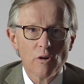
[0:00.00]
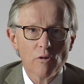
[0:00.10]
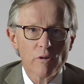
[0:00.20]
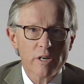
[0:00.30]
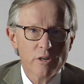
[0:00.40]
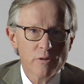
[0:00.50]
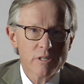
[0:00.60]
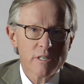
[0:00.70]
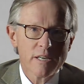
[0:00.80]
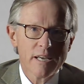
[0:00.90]
or
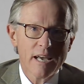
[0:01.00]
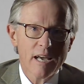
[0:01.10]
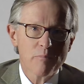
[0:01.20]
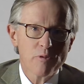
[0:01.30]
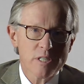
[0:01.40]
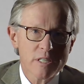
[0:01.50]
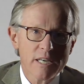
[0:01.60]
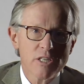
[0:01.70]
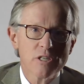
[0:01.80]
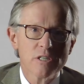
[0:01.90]
acute
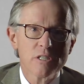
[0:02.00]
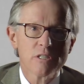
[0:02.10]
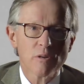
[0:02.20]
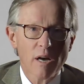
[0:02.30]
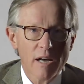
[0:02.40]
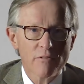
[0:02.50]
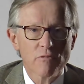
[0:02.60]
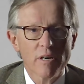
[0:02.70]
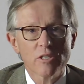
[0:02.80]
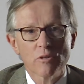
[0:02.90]
presentations to
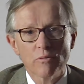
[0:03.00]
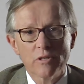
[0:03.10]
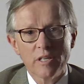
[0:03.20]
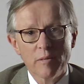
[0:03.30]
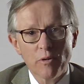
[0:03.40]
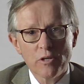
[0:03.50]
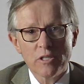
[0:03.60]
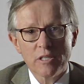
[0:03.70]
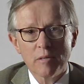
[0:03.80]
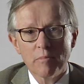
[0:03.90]
after hours or to the
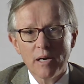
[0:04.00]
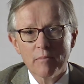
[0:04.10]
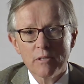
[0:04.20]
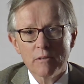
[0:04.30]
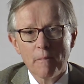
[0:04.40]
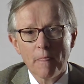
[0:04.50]
emergency department,